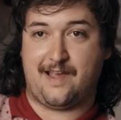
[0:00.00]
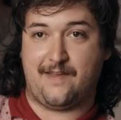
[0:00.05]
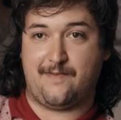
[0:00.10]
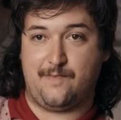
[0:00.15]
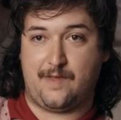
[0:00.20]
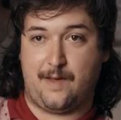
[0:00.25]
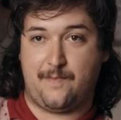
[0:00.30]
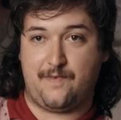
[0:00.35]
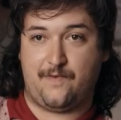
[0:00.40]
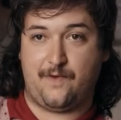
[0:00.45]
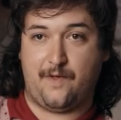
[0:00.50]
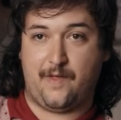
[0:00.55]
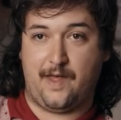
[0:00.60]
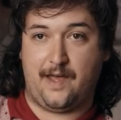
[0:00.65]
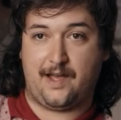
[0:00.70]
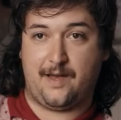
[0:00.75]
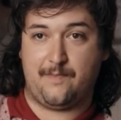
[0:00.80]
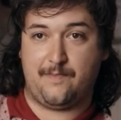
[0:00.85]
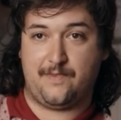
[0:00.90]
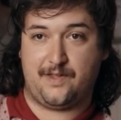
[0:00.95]
I sometimes feel
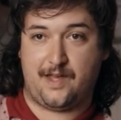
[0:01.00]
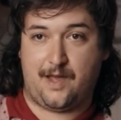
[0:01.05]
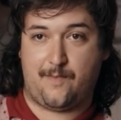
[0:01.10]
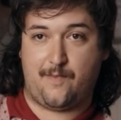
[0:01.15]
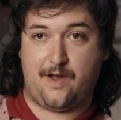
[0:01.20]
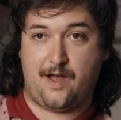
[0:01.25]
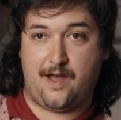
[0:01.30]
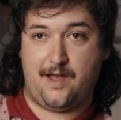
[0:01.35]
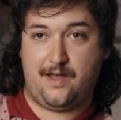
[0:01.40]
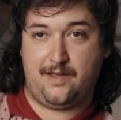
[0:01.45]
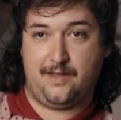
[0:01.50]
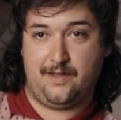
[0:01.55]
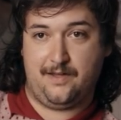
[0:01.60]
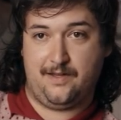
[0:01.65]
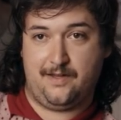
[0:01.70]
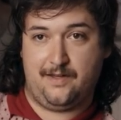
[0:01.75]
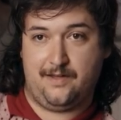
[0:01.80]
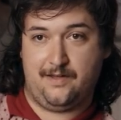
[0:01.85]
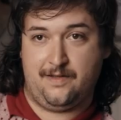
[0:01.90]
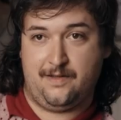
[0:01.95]
like I'm a samurai
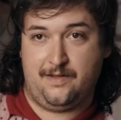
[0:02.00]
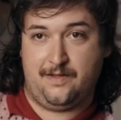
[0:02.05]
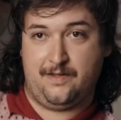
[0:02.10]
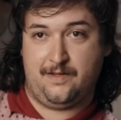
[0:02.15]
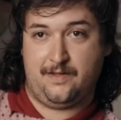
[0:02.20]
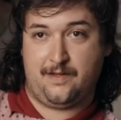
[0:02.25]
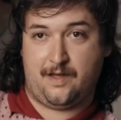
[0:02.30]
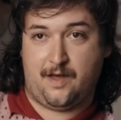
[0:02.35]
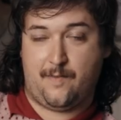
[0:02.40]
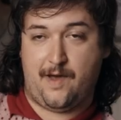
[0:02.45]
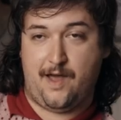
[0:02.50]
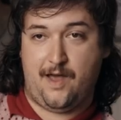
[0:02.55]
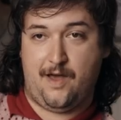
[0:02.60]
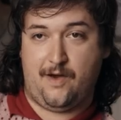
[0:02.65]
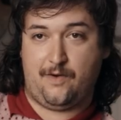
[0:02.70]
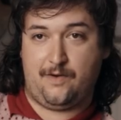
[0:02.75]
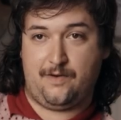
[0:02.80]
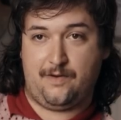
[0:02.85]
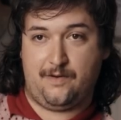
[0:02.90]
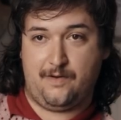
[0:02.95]
on my
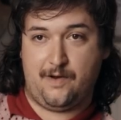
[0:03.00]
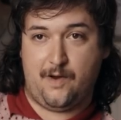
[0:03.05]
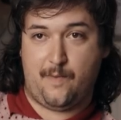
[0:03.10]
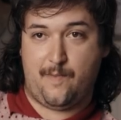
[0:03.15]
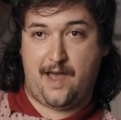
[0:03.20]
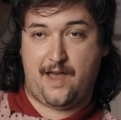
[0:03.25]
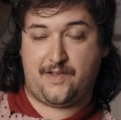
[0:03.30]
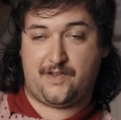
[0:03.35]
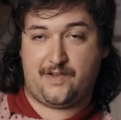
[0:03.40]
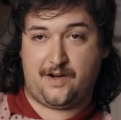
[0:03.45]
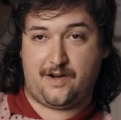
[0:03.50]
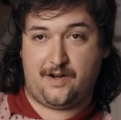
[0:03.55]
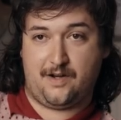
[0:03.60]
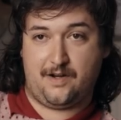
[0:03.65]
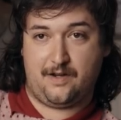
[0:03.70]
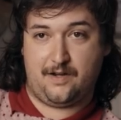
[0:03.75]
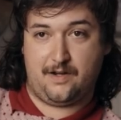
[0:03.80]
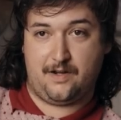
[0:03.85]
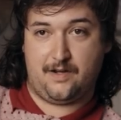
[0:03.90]
own, no master,